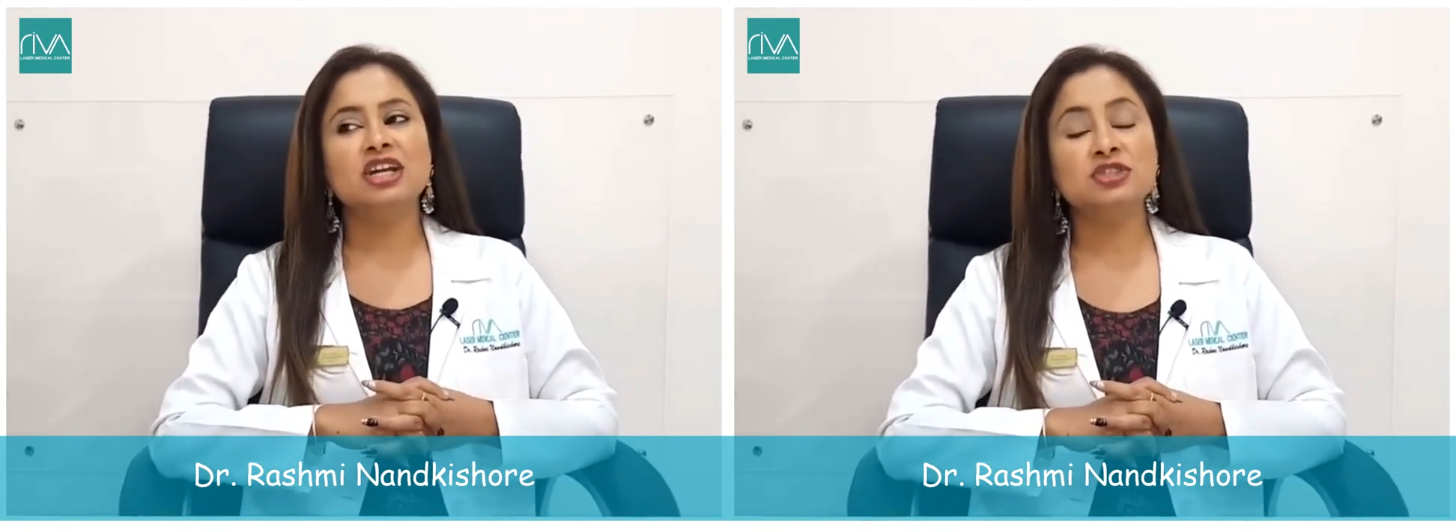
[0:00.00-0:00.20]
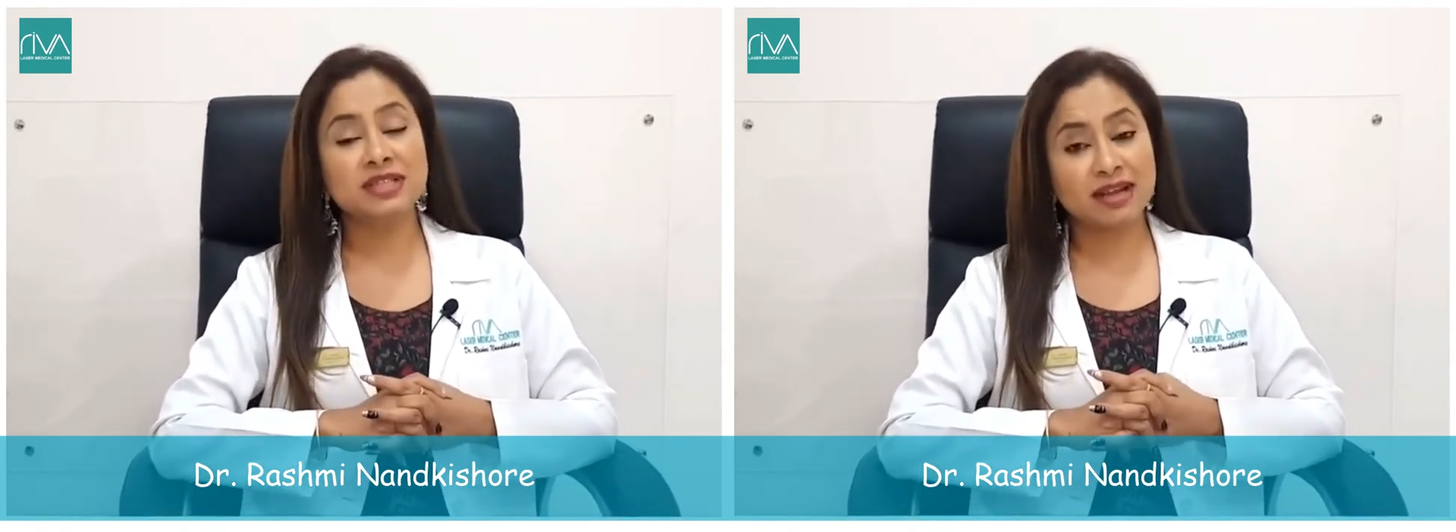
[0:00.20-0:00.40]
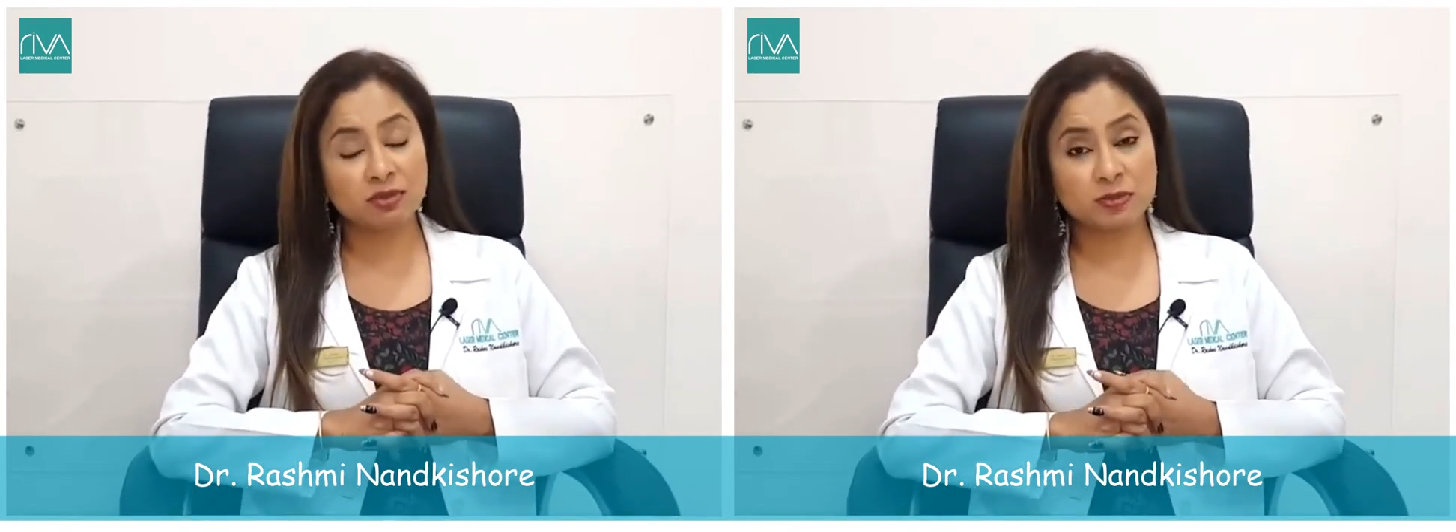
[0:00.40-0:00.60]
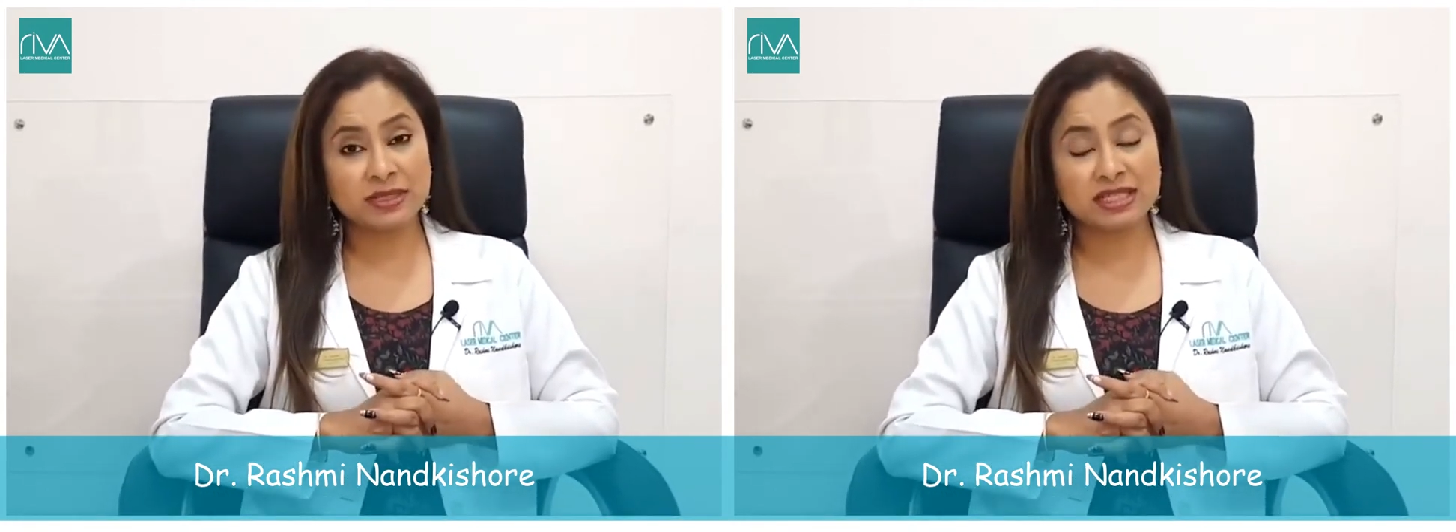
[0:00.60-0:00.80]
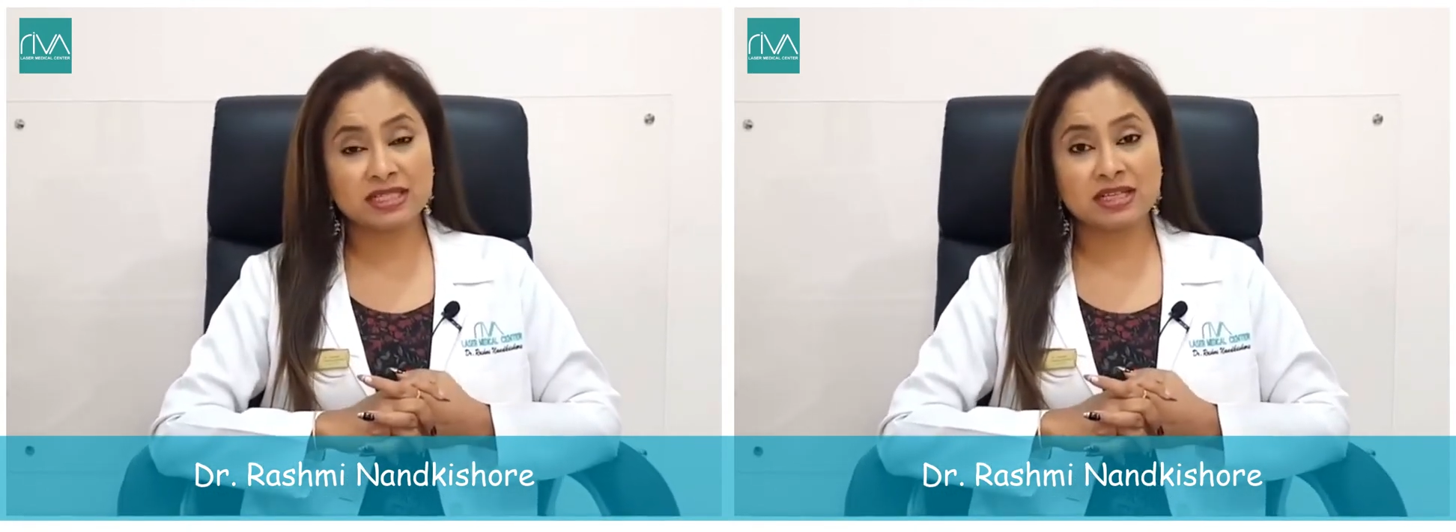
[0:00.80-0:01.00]
Today I would
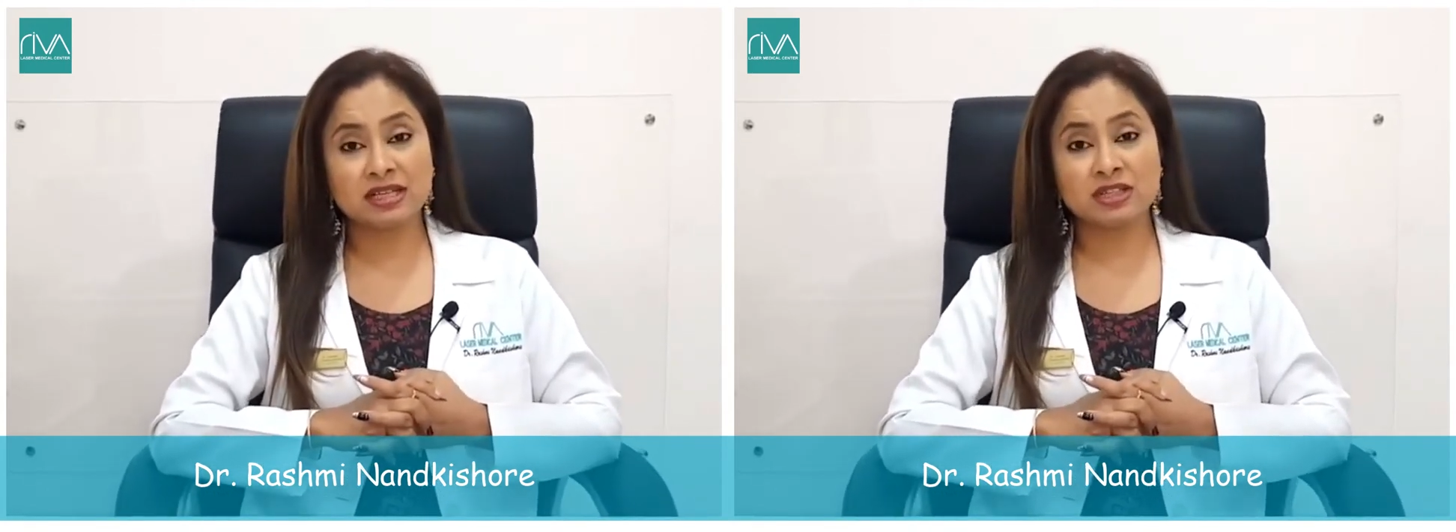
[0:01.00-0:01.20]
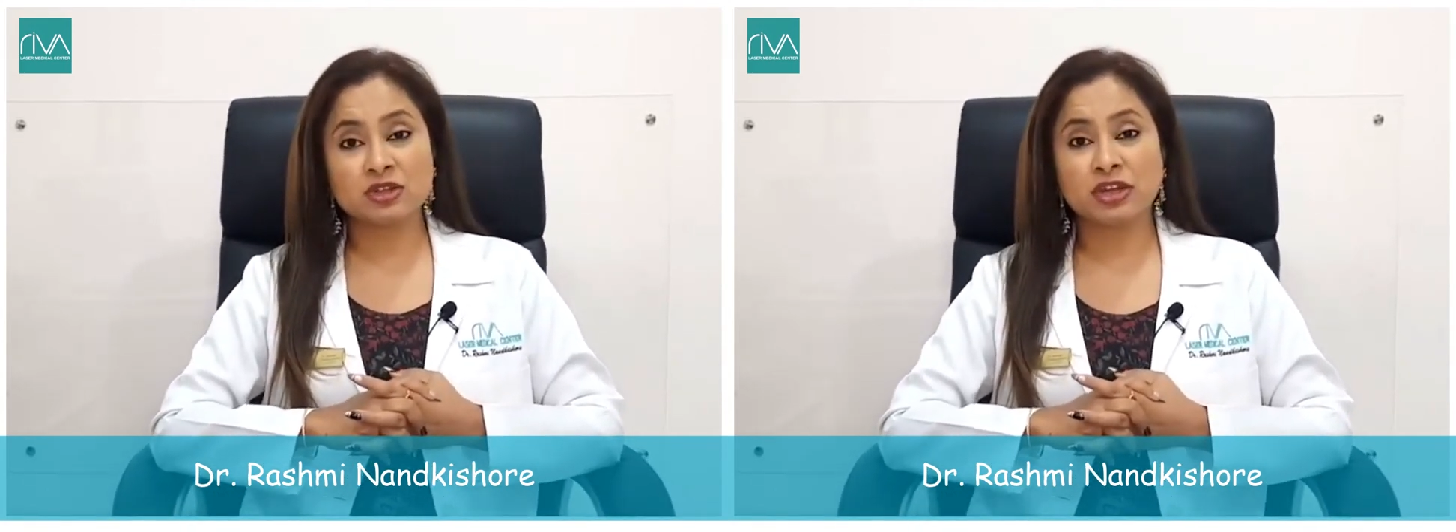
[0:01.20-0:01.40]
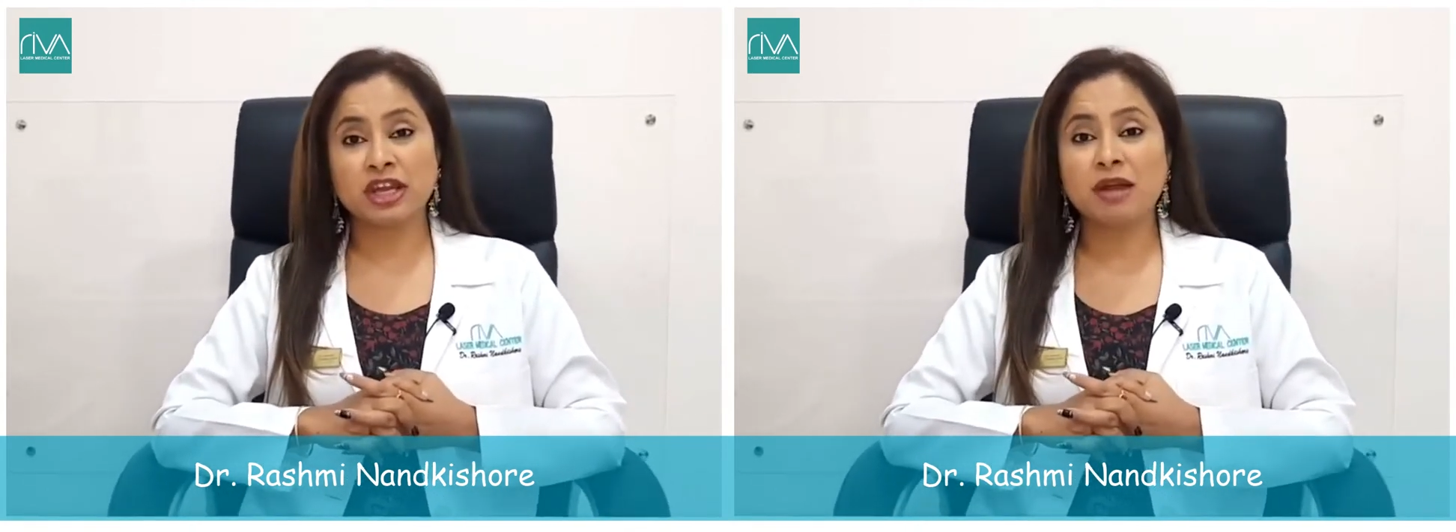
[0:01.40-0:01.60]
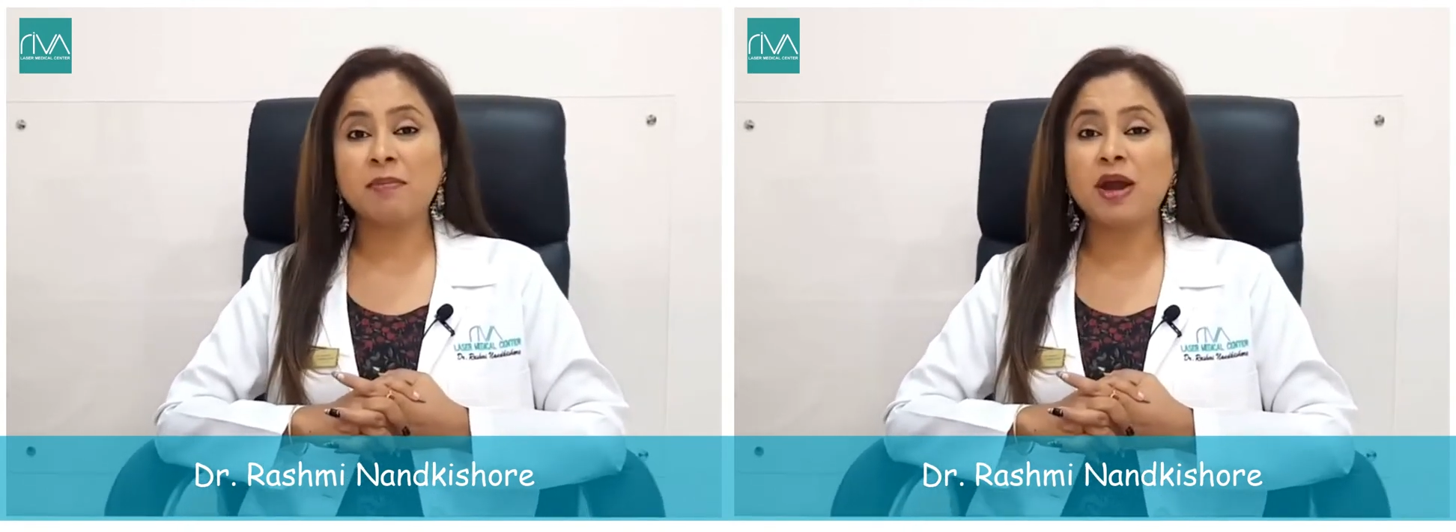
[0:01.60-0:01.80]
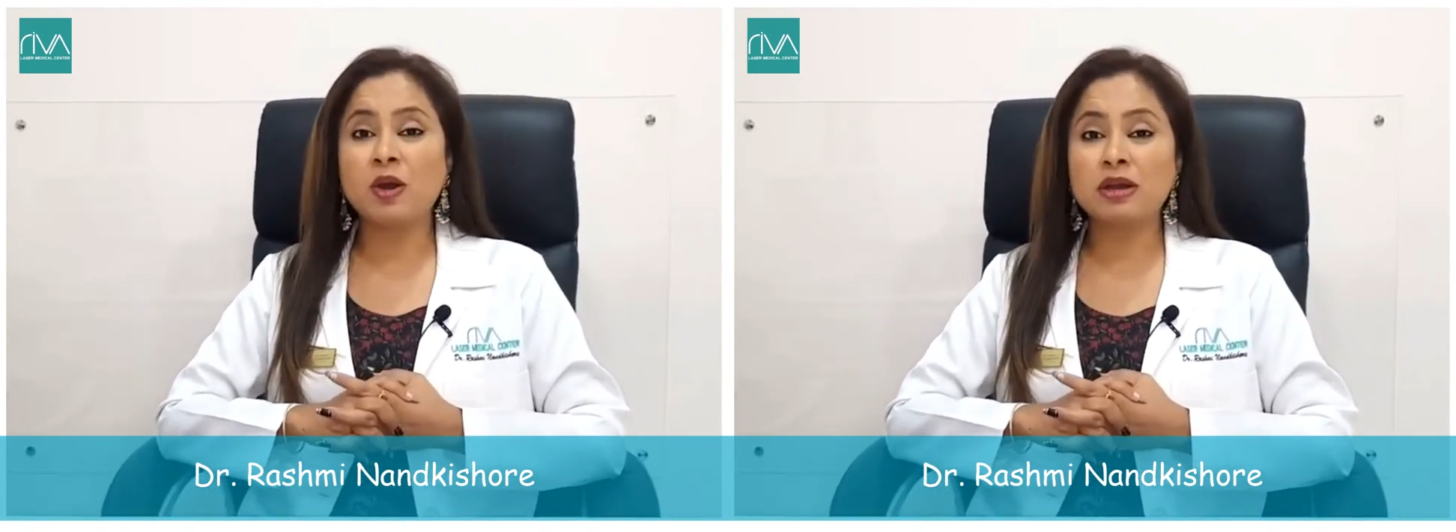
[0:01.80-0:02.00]
be talking
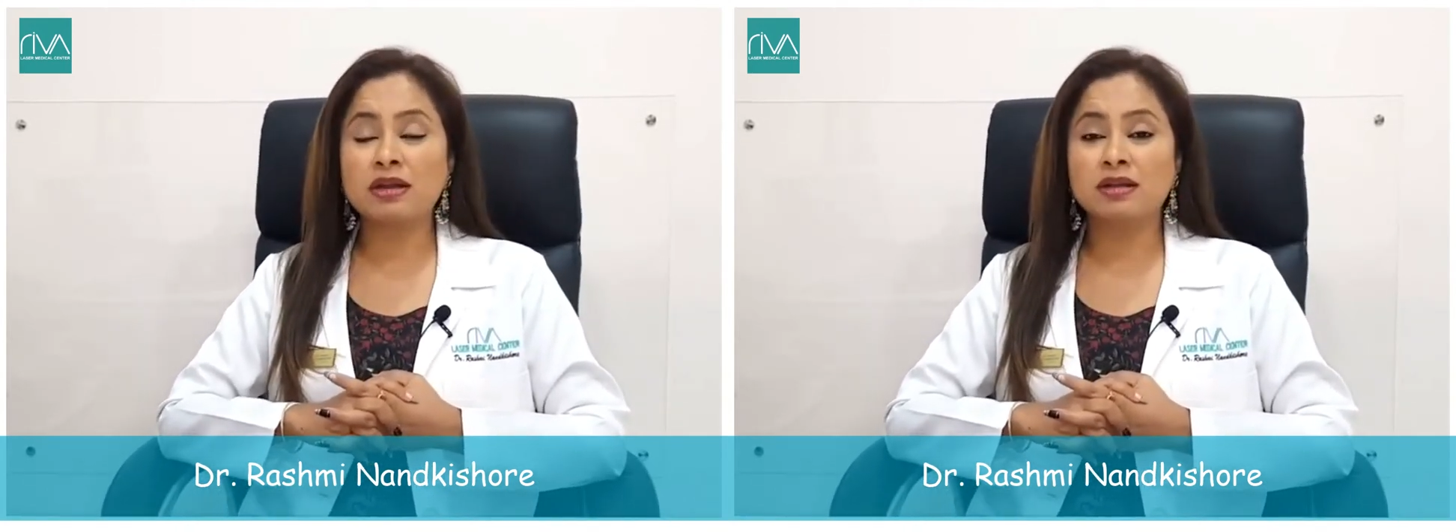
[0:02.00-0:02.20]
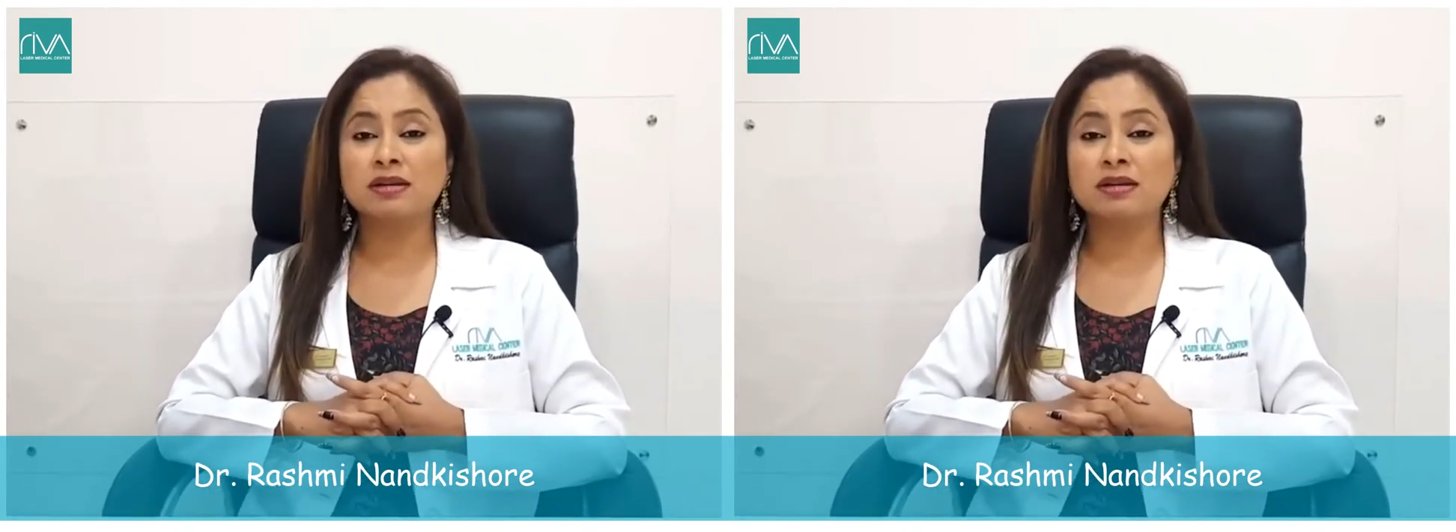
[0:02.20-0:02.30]
about